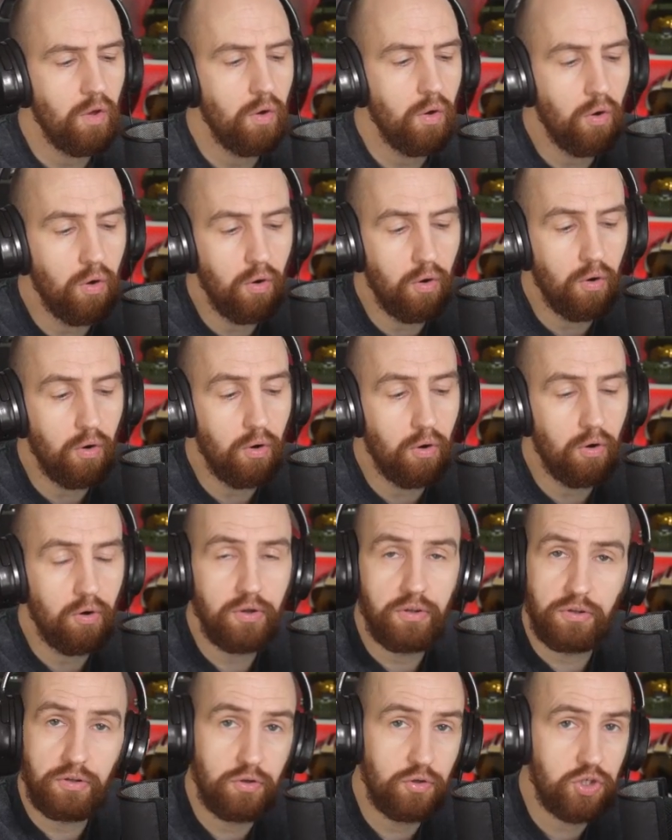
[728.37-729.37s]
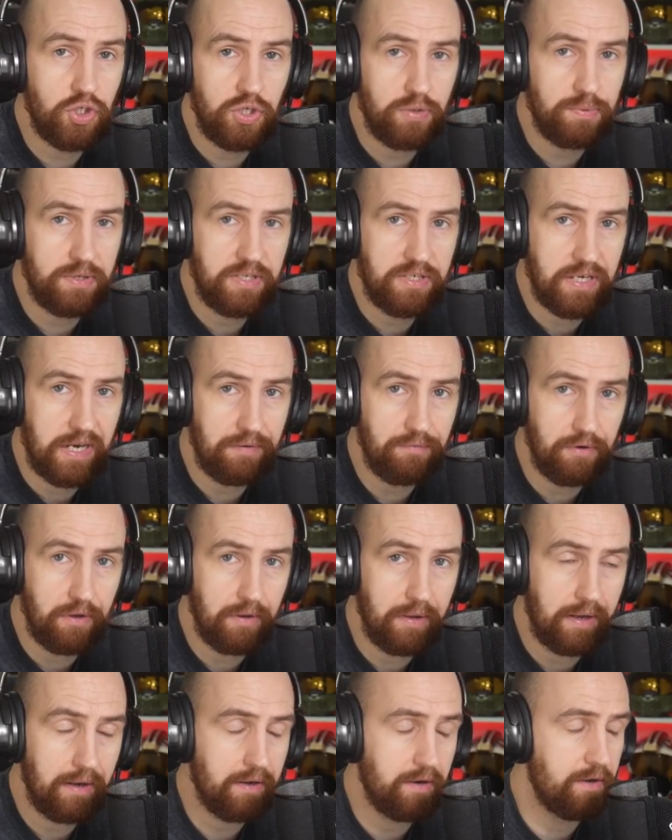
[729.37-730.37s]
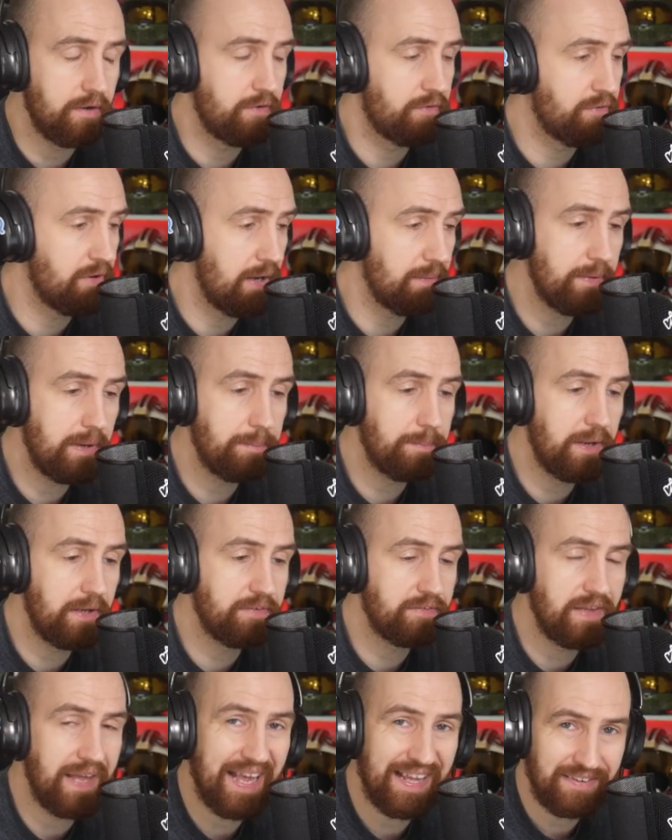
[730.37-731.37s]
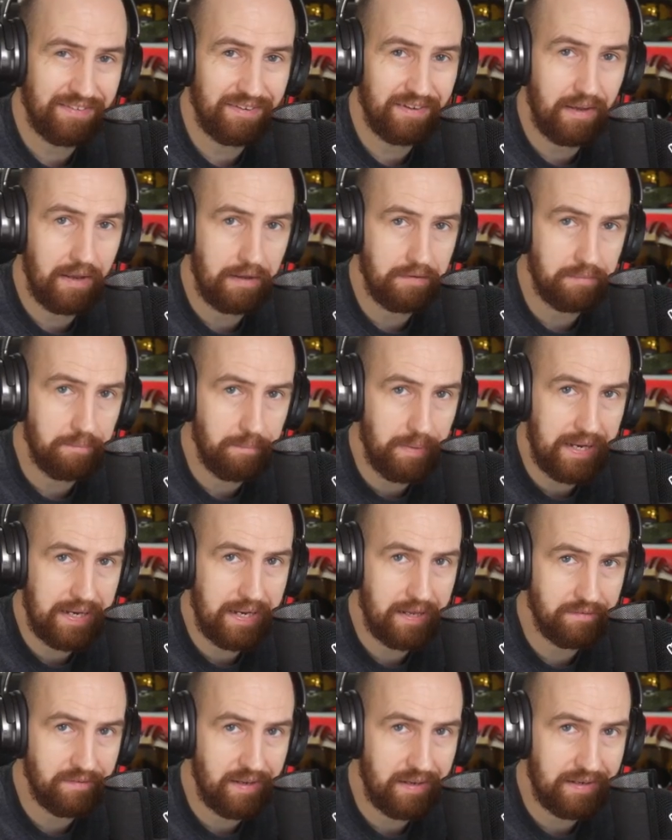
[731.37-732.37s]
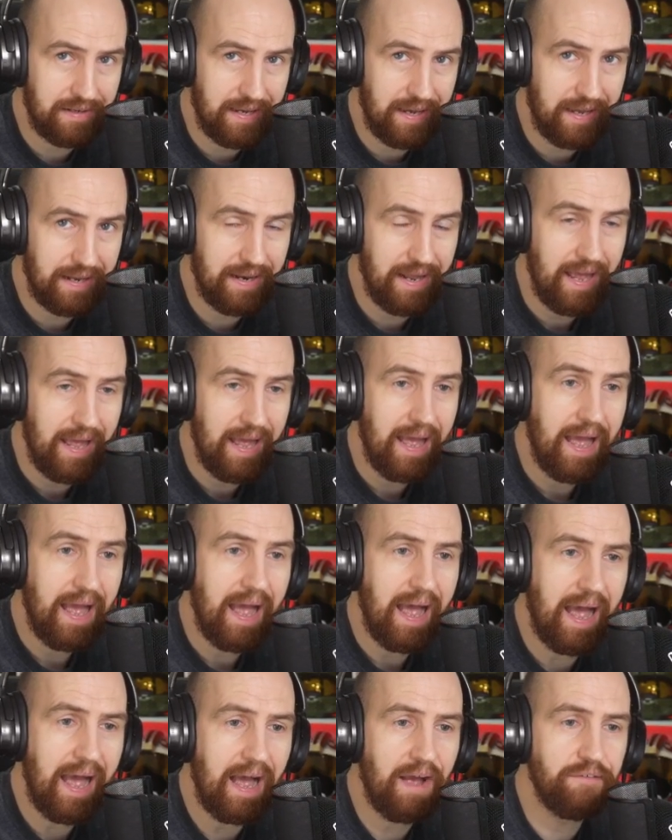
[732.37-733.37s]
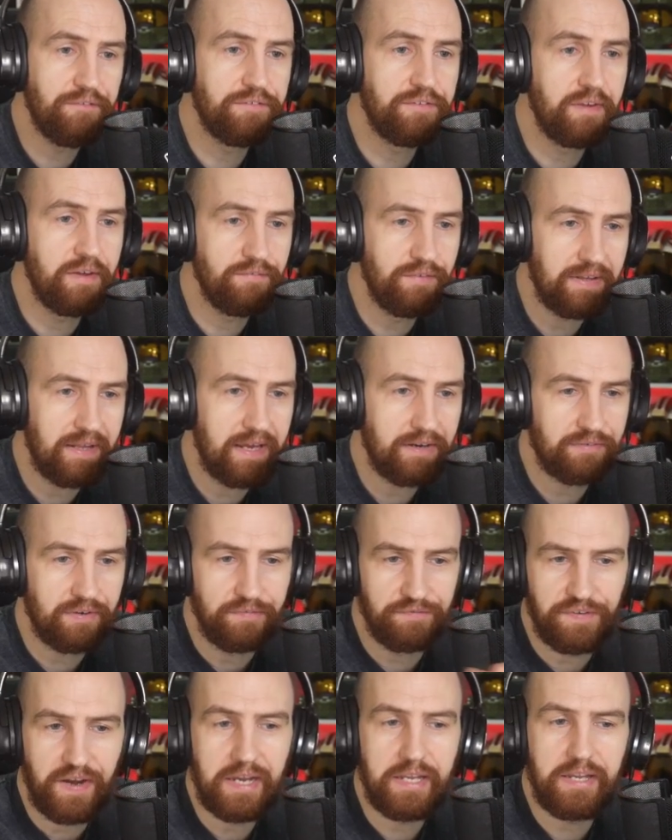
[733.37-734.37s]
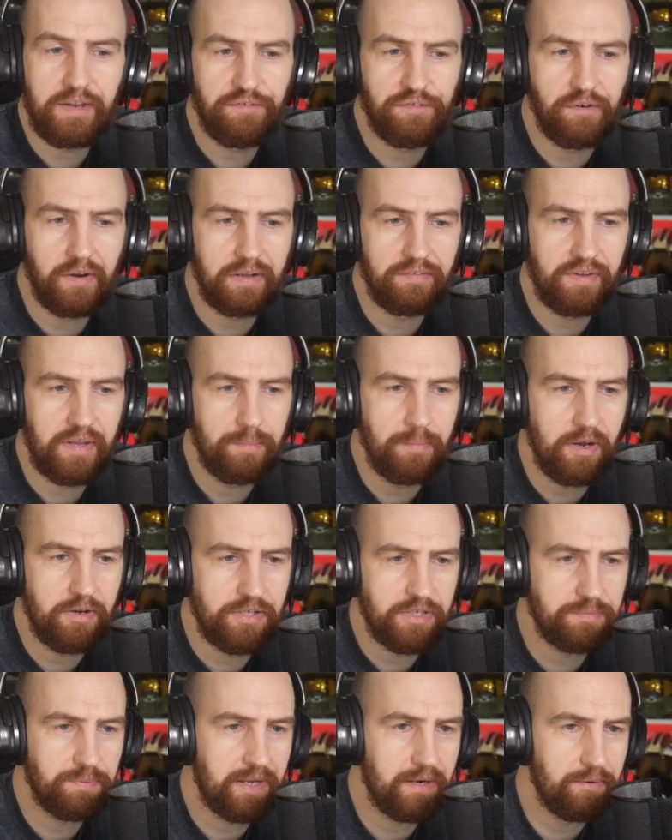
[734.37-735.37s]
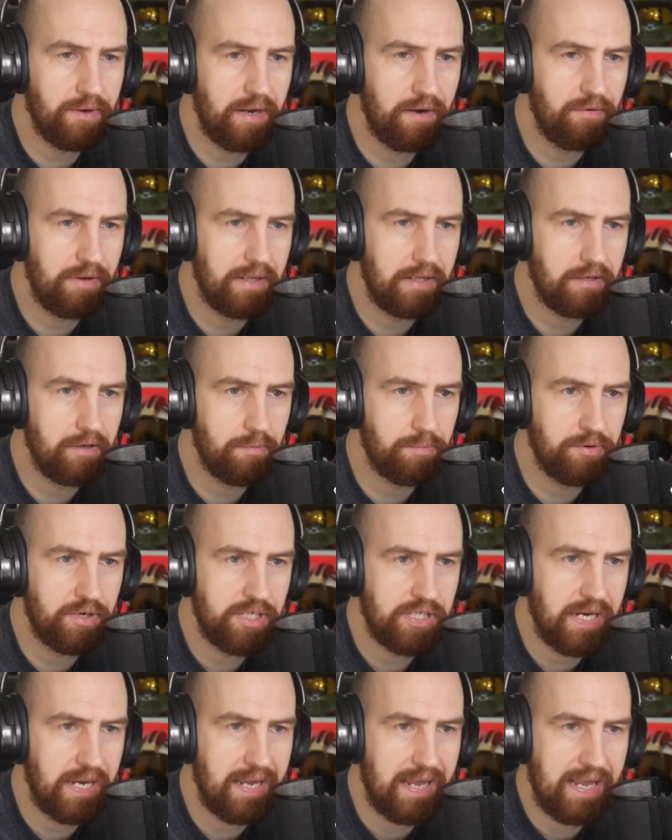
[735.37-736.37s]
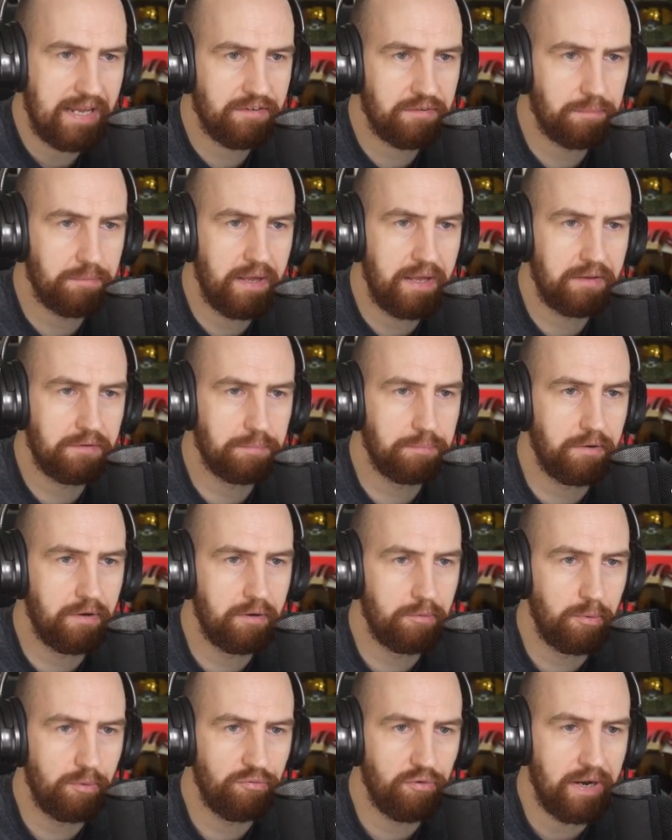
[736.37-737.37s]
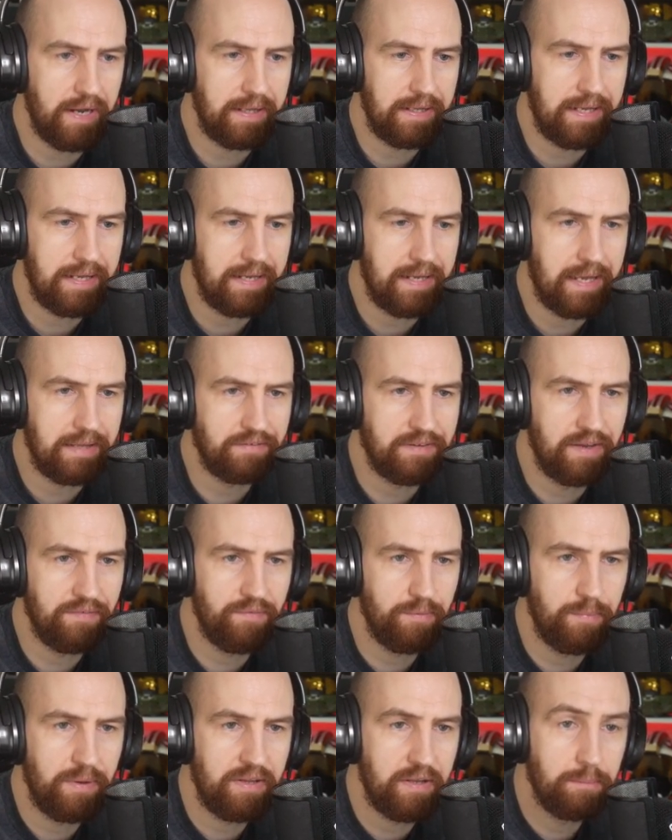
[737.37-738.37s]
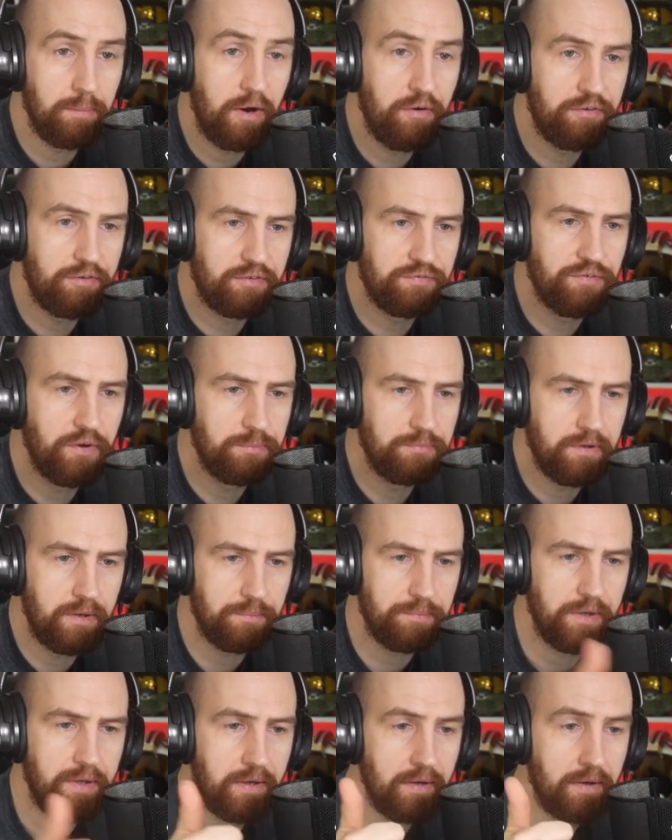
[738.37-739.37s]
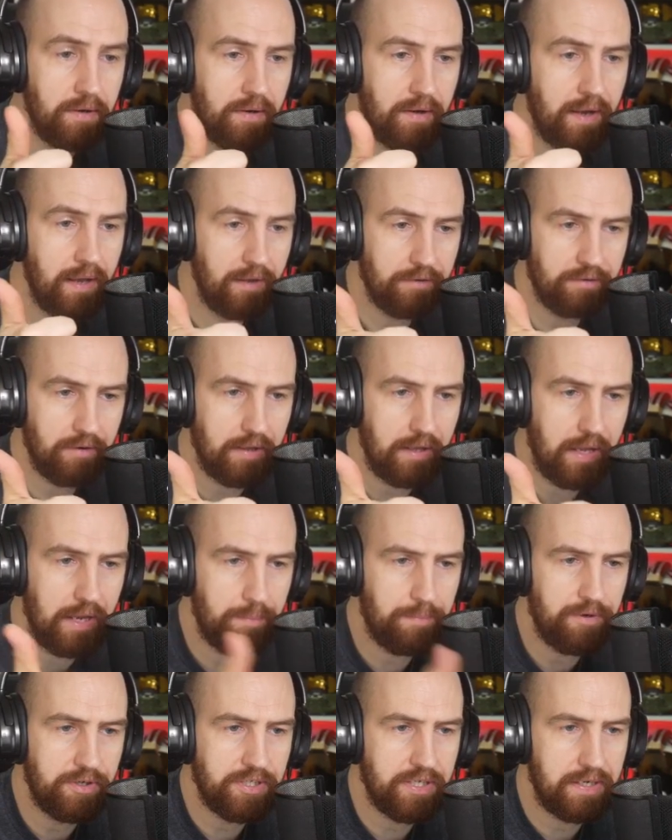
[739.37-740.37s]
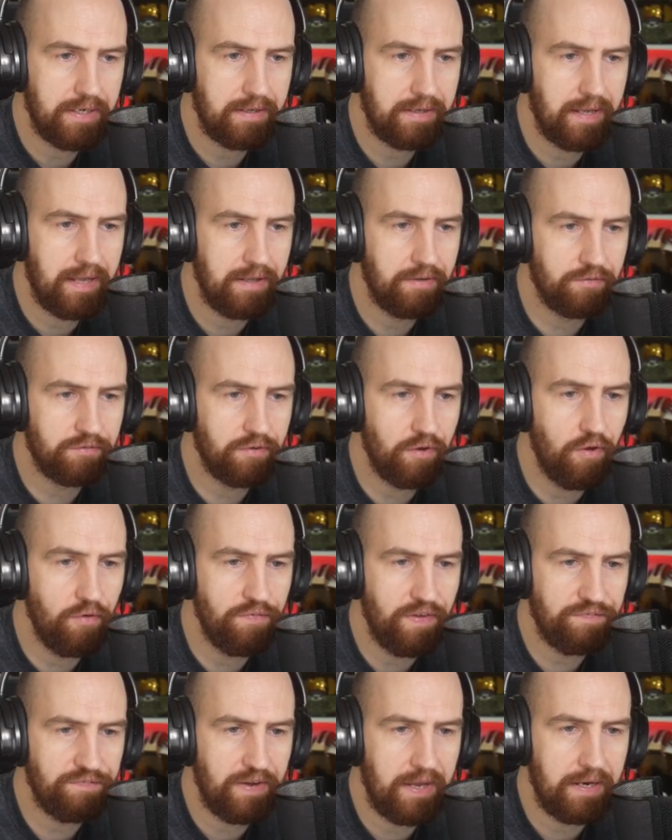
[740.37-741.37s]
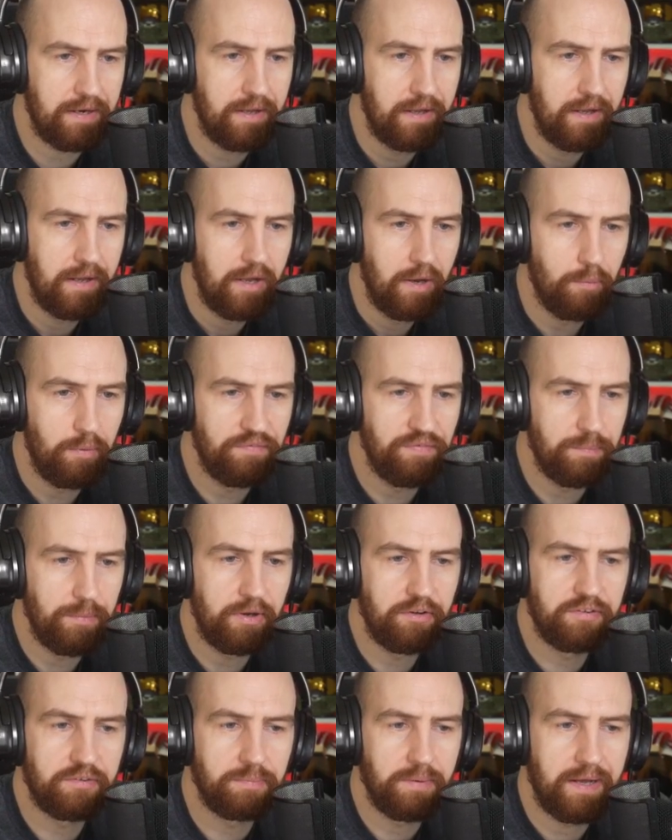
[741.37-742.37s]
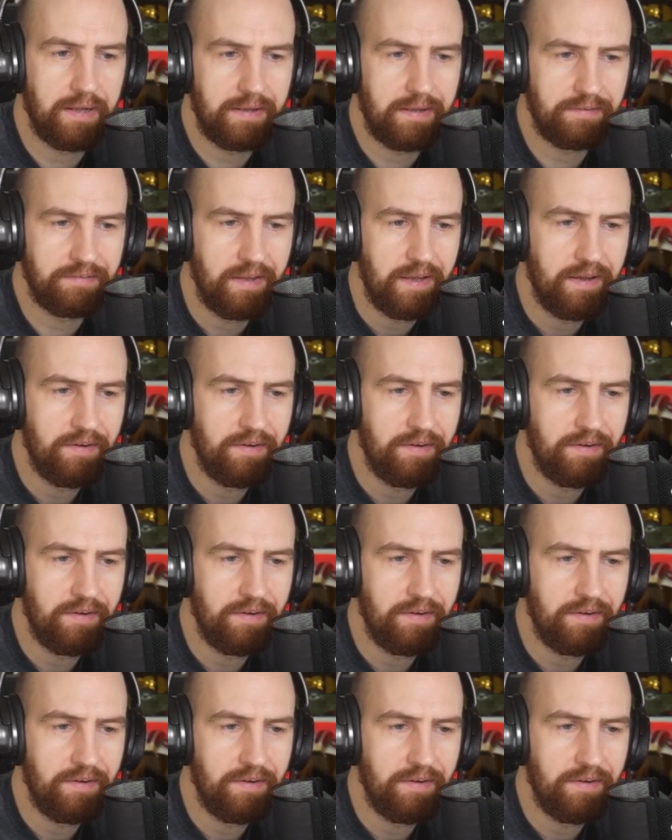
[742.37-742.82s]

or YouTube in general. I'm going to try my best to answer as many as I can after the live stream. Thank you for all of the emojis, by the way. I really do appreciate it. XExploring with Riley has given me the most thumbs up, uh, so I appreciate that. And Solve F N with the most smileys.